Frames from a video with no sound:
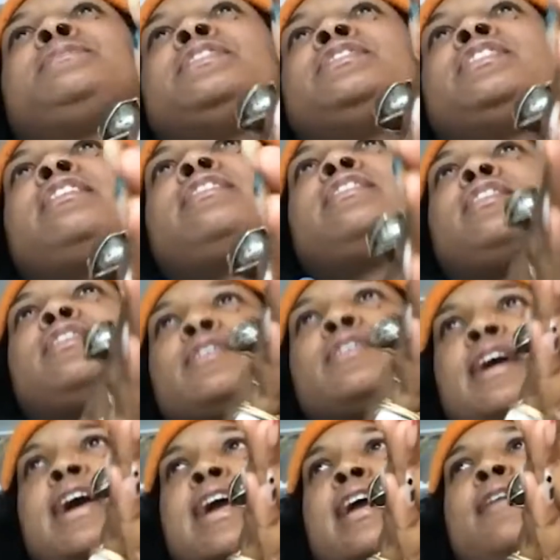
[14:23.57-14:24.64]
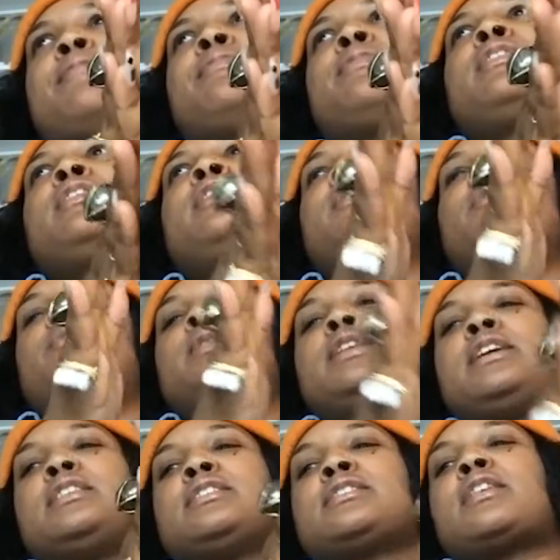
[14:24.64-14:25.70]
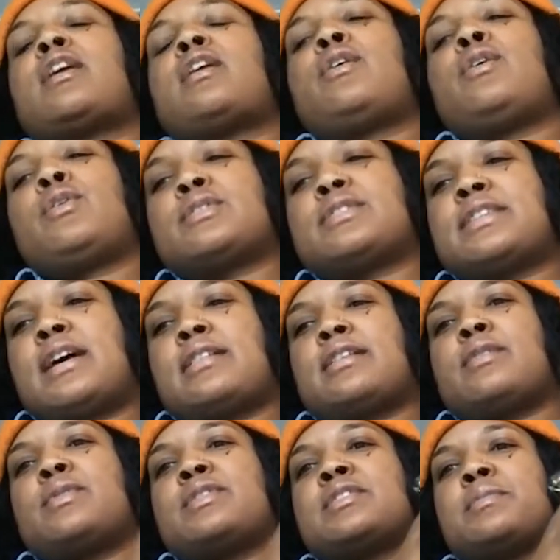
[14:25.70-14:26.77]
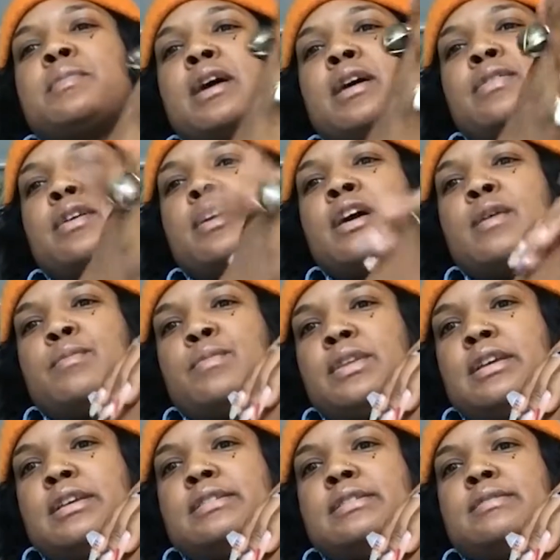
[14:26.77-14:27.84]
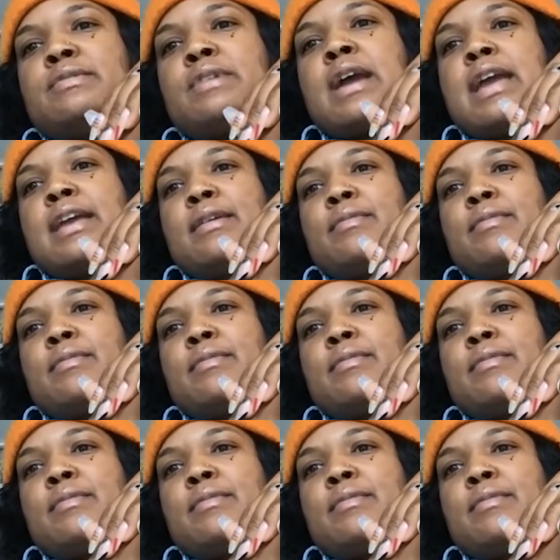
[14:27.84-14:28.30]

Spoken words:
other, okay, we need to start wholesaling with some other companies, right?